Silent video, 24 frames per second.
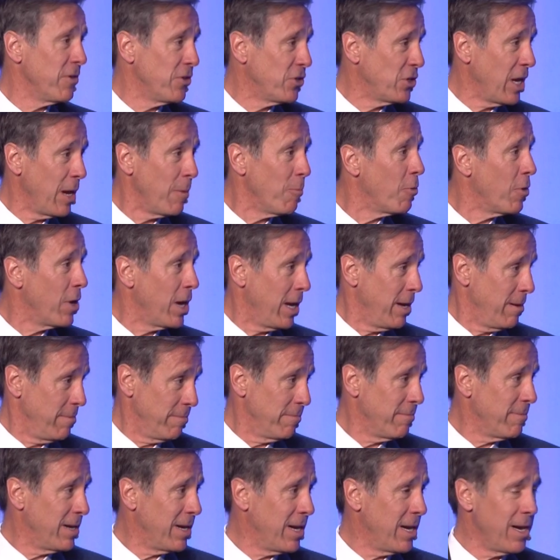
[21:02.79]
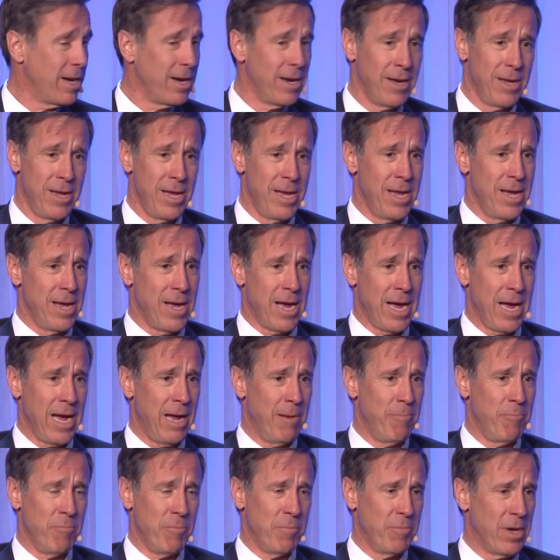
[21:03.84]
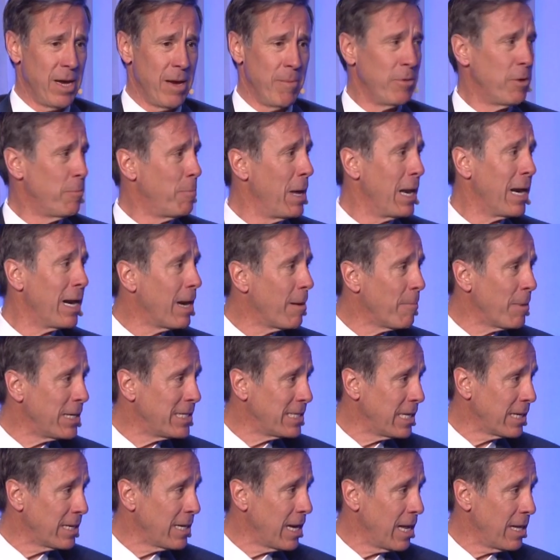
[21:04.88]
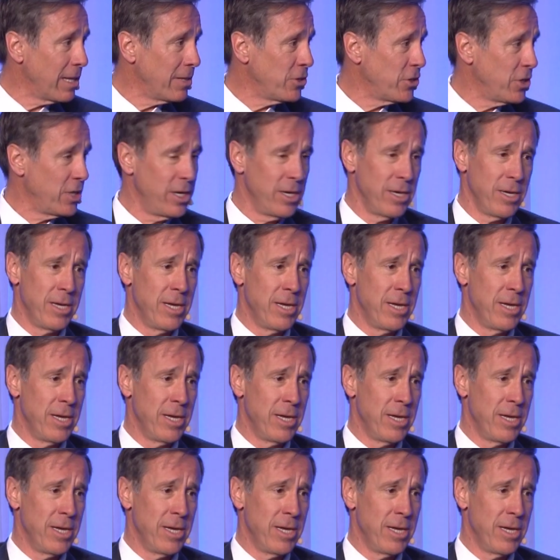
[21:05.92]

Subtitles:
same way. I'm dependent on my technology.